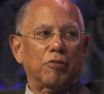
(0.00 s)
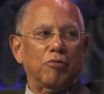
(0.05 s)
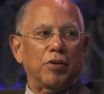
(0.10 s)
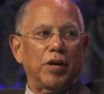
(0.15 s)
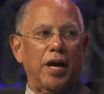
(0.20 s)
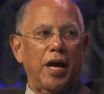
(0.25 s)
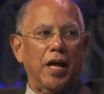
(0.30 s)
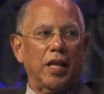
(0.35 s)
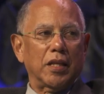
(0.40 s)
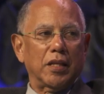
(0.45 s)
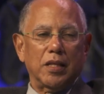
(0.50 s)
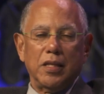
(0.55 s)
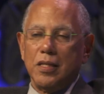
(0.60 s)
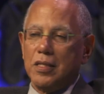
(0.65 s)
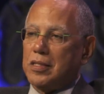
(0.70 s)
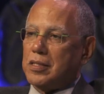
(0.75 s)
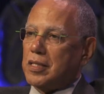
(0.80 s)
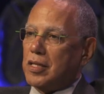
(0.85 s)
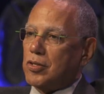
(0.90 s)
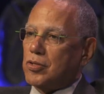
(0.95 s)

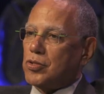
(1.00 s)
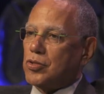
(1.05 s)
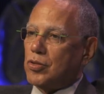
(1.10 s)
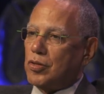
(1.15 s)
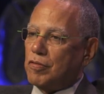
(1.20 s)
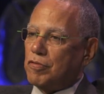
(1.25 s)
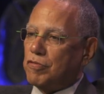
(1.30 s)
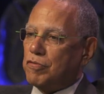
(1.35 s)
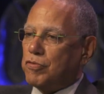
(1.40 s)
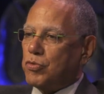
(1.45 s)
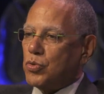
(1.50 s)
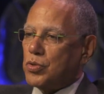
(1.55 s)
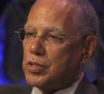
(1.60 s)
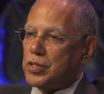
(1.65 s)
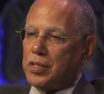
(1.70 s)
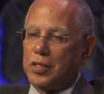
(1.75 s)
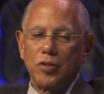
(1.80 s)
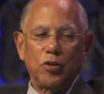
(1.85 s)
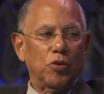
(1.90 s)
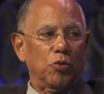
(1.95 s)
realities that are sort of
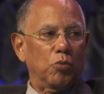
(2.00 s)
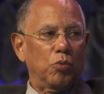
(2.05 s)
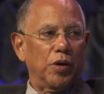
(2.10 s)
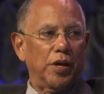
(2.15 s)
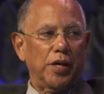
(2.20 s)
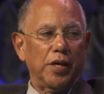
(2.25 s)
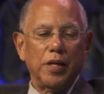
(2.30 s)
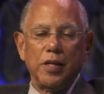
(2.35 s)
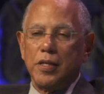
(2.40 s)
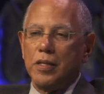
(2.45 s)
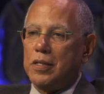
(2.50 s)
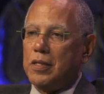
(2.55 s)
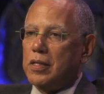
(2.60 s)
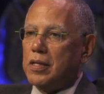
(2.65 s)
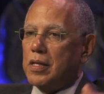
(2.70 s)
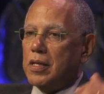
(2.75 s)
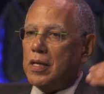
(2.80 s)
forcing their way in,